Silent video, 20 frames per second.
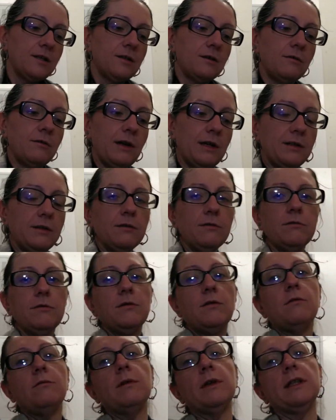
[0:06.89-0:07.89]
So I
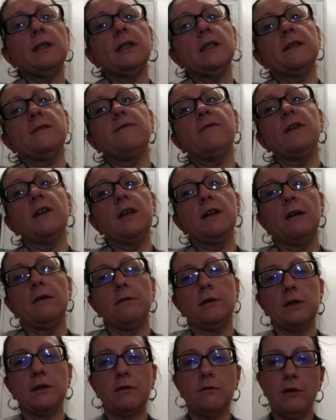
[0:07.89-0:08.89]
don't know when this
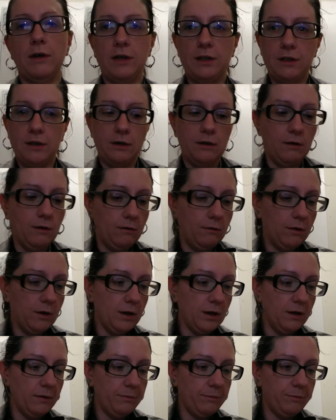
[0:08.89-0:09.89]
video is going to go
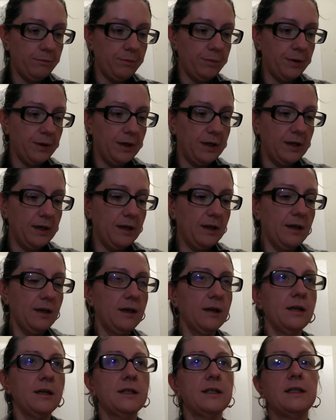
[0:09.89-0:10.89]
up, but
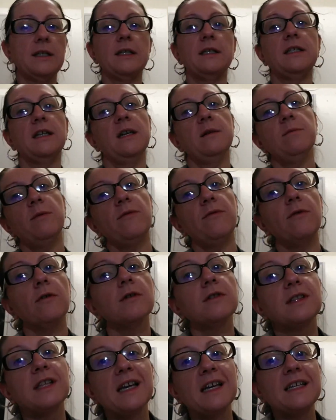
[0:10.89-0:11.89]
it is the day
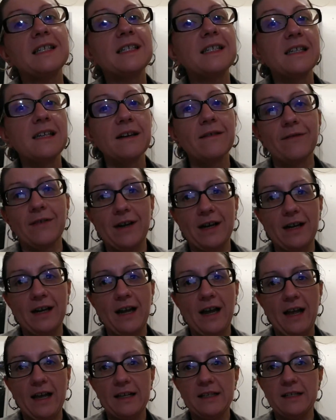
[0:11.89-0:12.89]
before
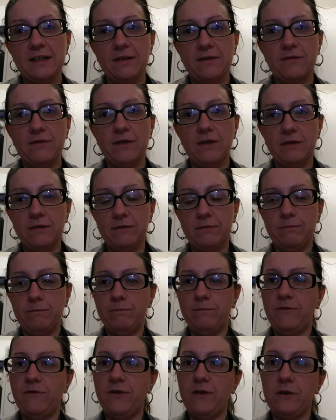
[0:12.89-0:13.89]
Thanksgiving as of the
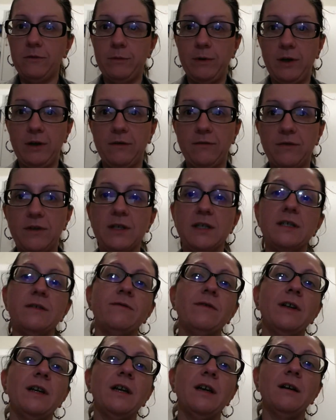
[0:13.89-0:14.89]
filming of
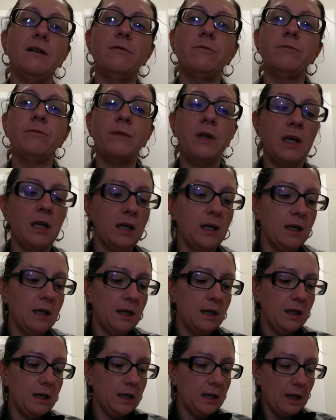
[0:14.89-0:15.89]
this video.
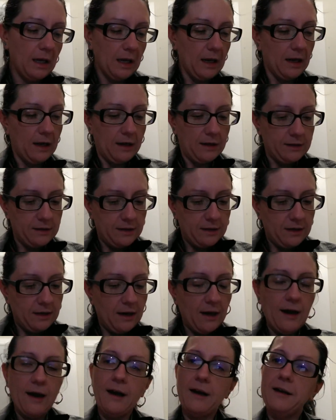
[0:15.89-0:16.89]
And
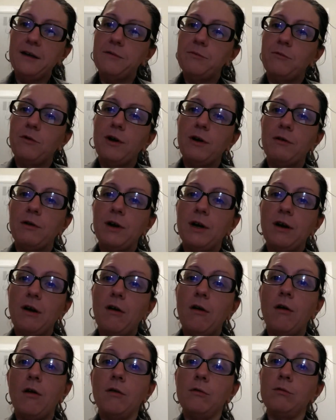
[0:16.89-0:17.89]
I am wearing
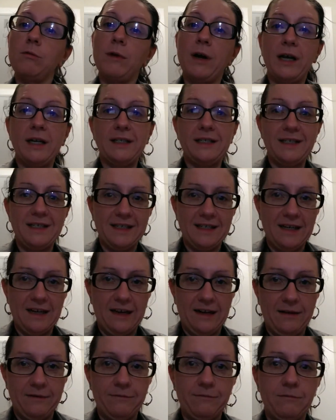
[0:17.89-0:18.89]
all red
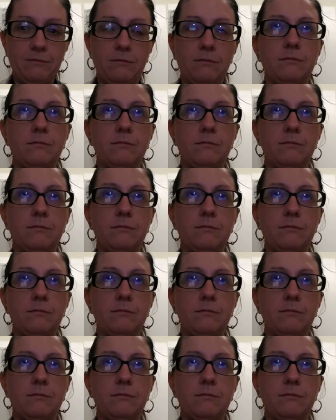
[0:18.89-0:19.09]
today.